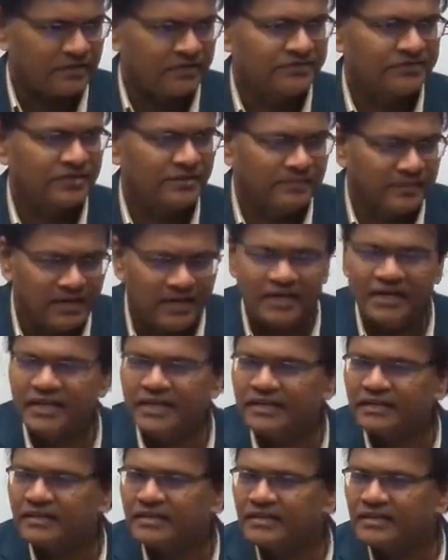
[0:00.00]

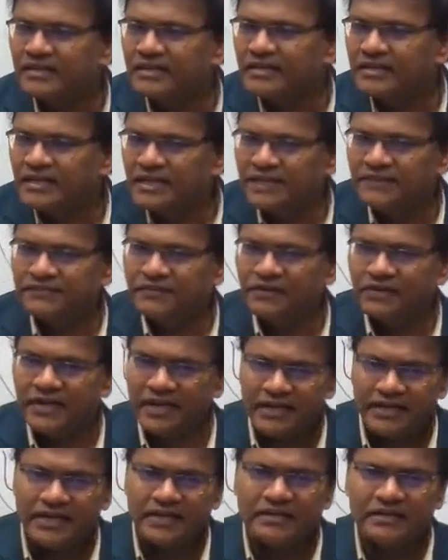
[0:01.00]
Similarly, if you
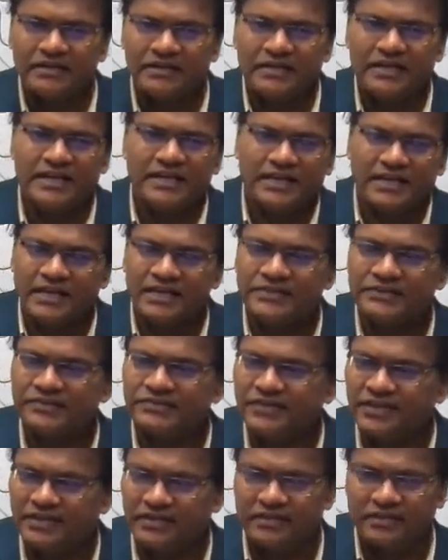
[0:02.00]
look at it, agriculture
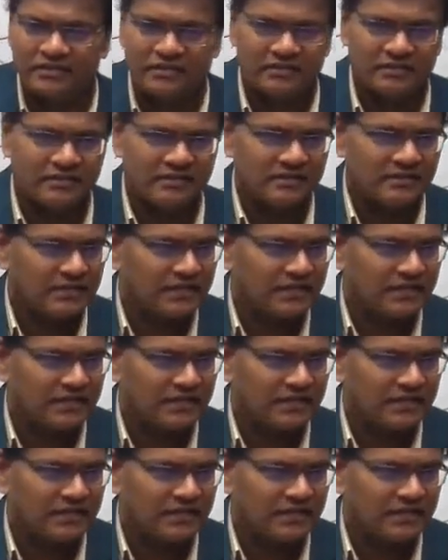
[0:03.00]
sector,